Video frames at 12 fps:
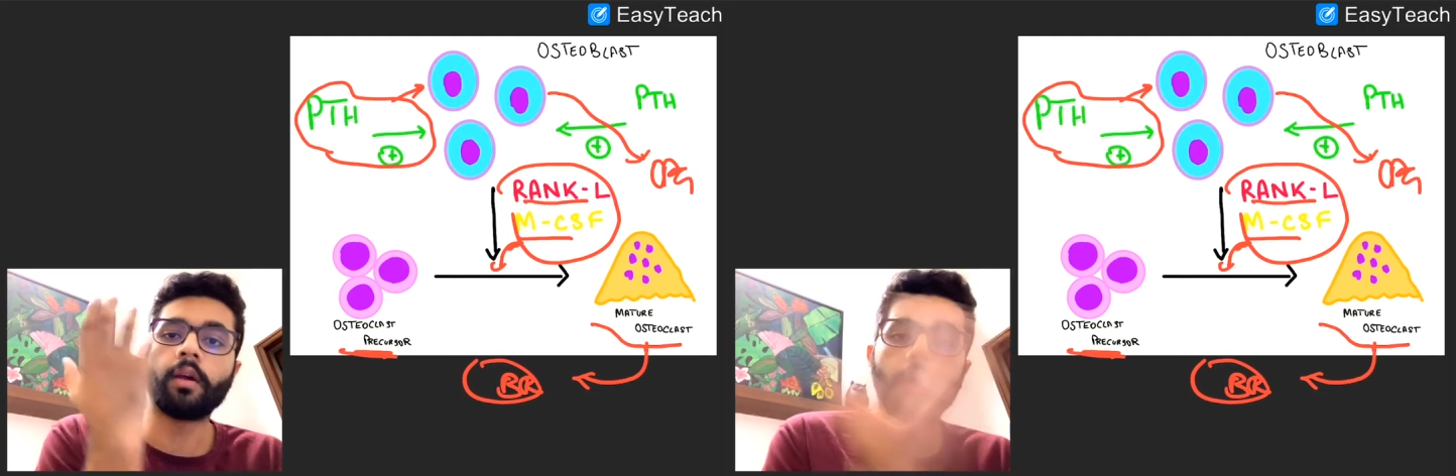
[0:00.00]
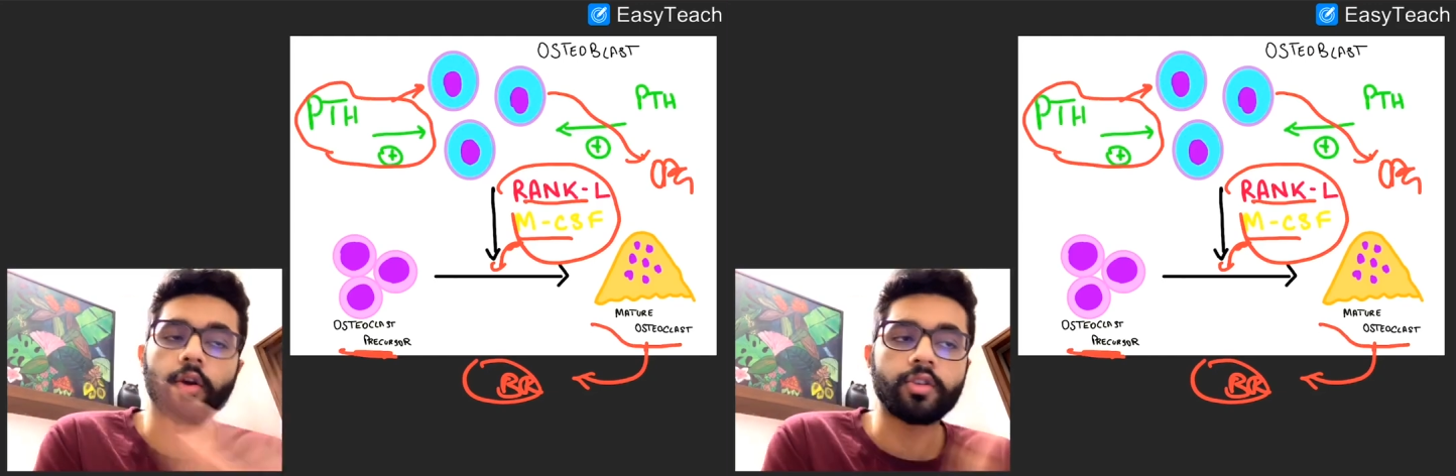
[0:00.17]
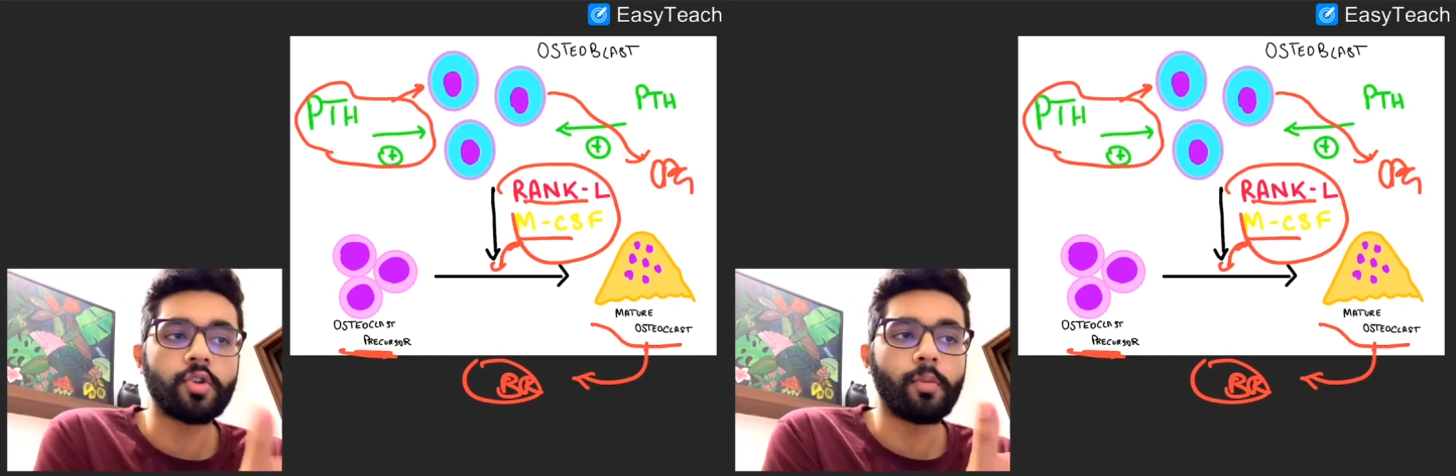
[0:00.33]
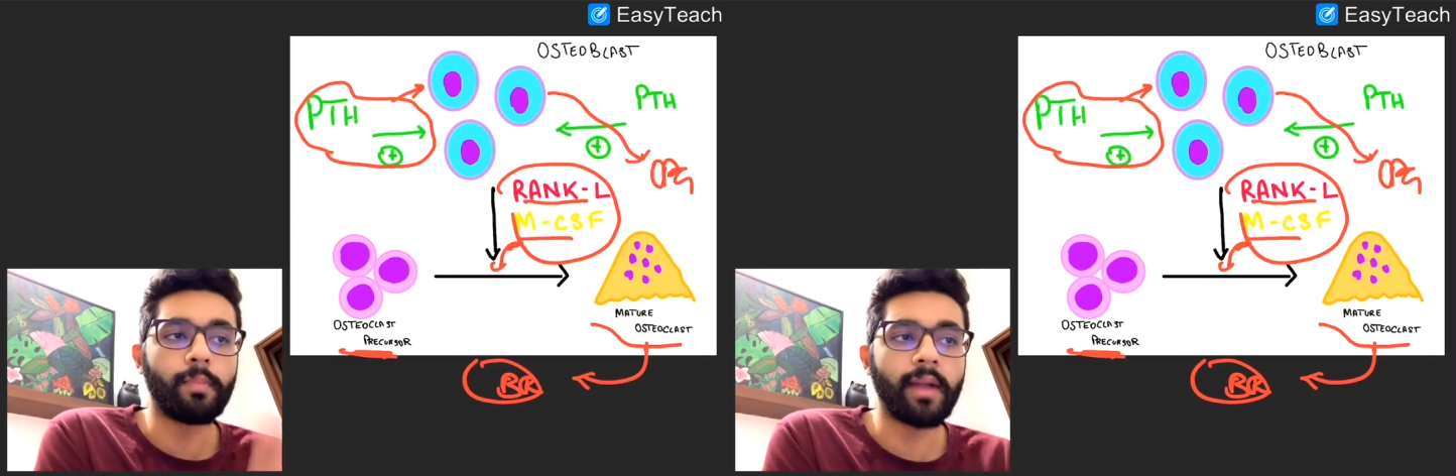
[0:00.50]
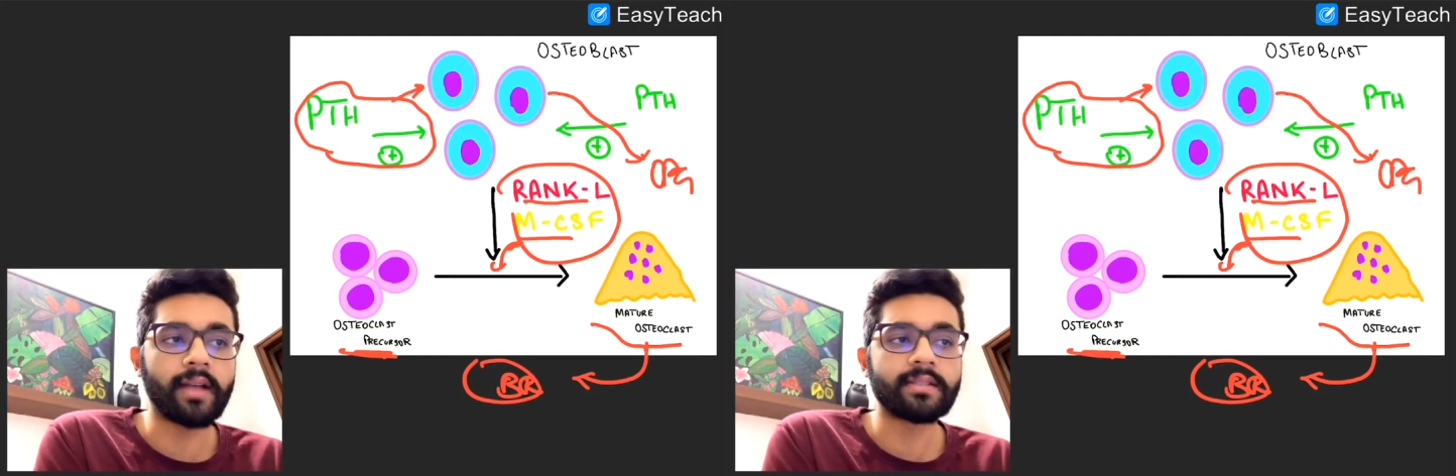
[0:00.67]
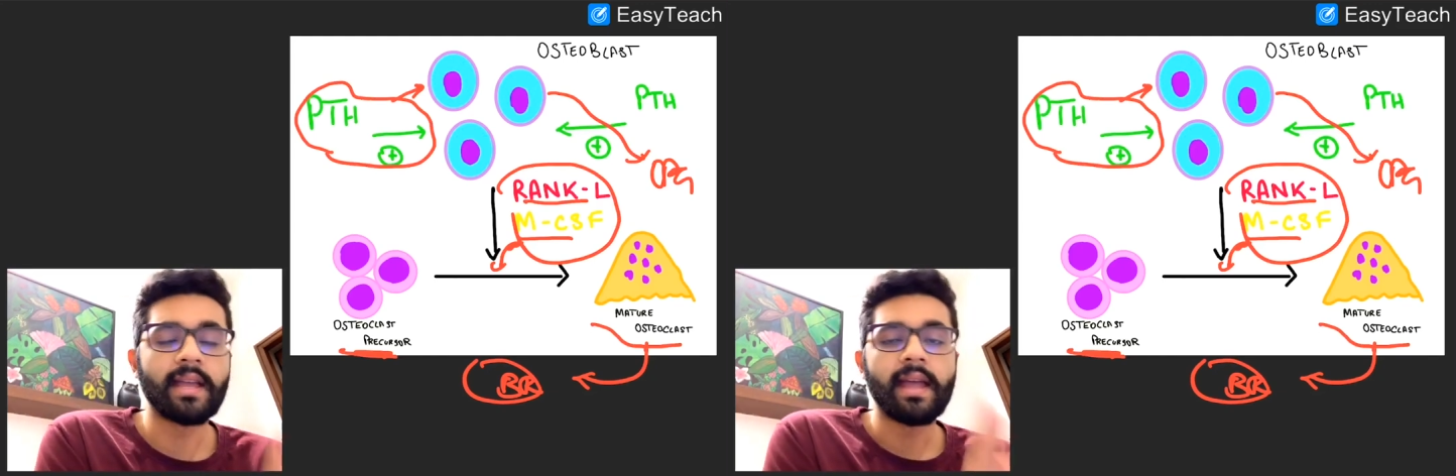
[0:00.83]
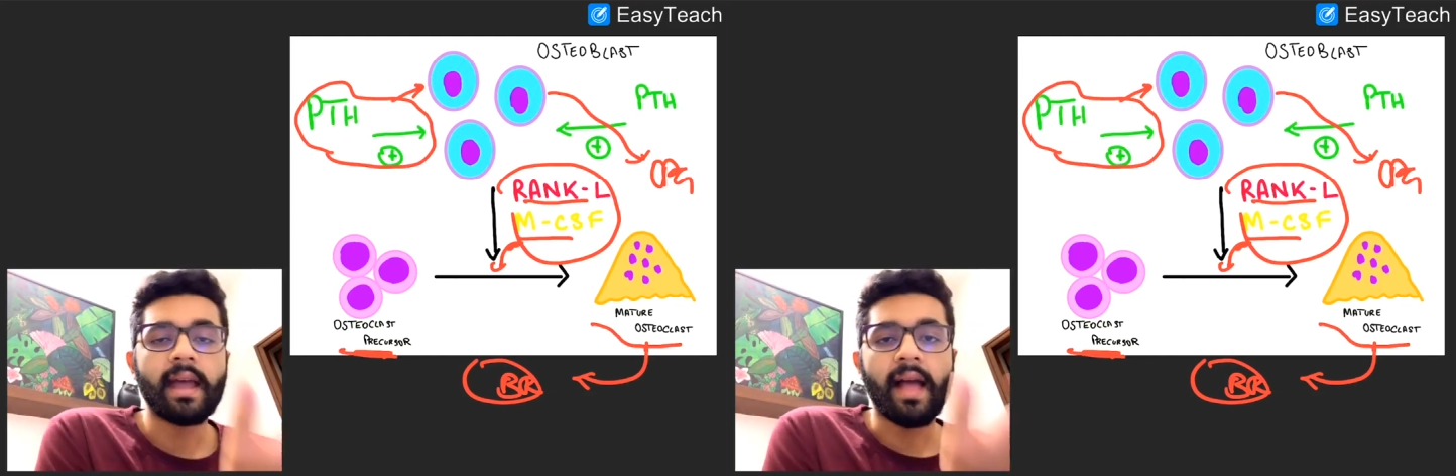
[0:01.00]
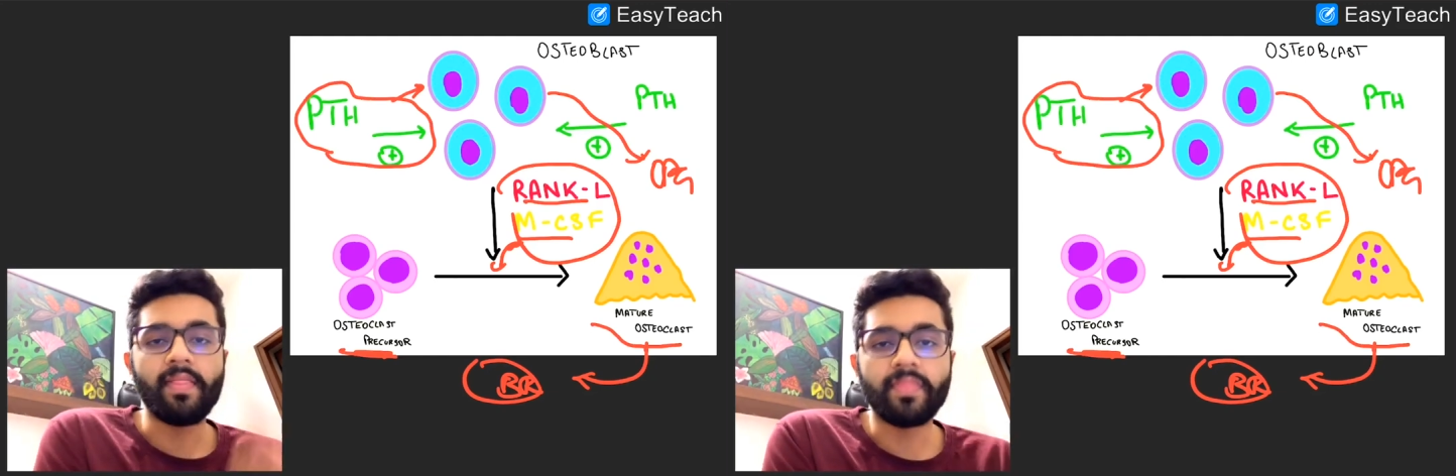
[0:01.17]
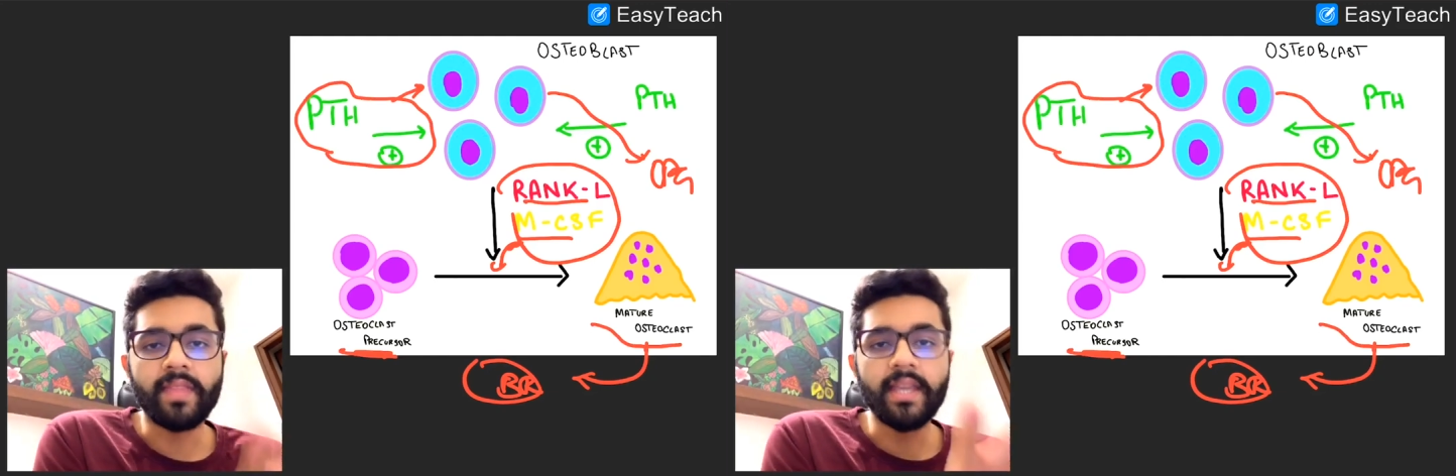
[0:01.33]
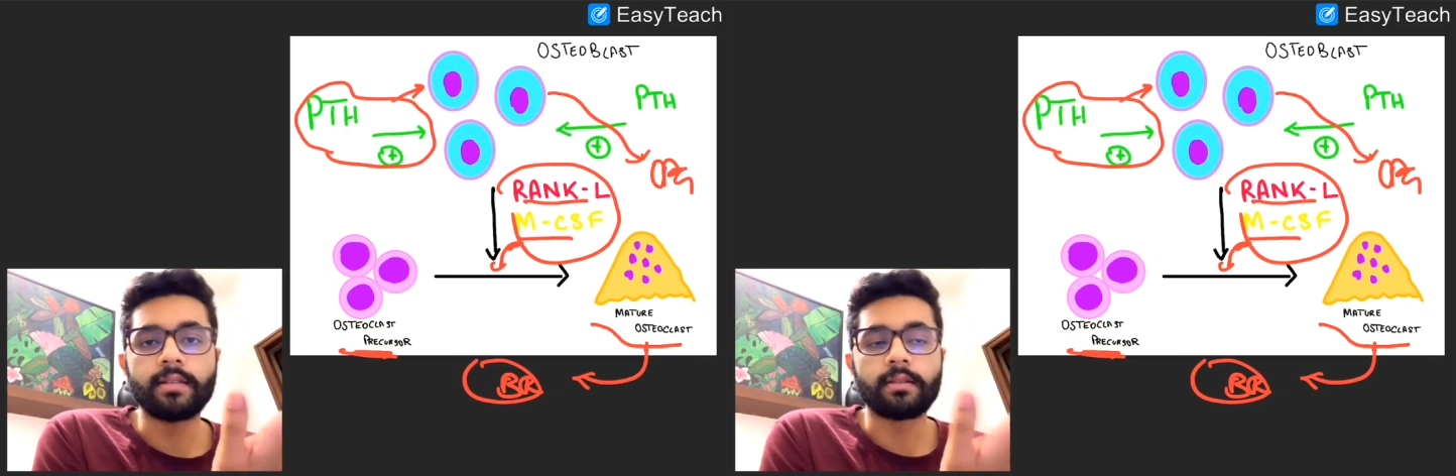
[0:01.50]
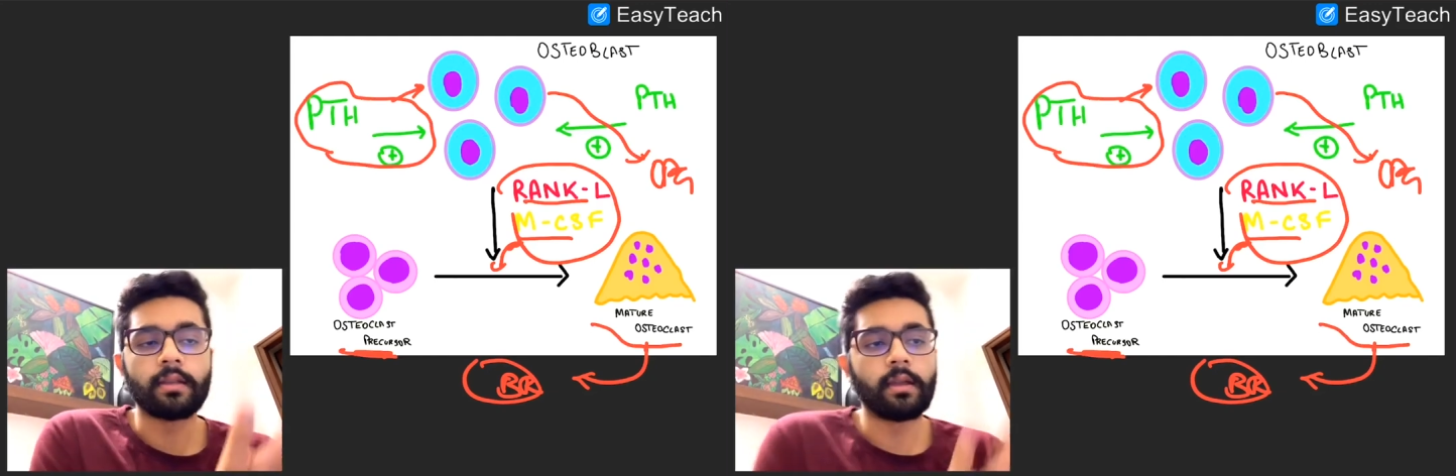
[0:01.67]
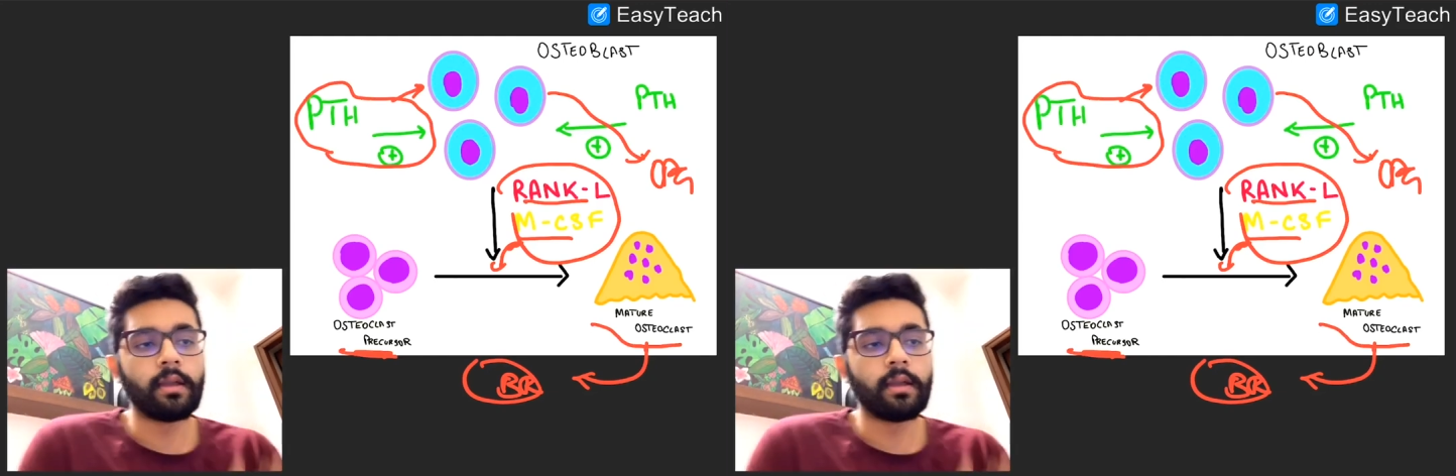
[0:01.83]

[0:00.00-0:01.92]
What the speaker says: osteoblasts, and these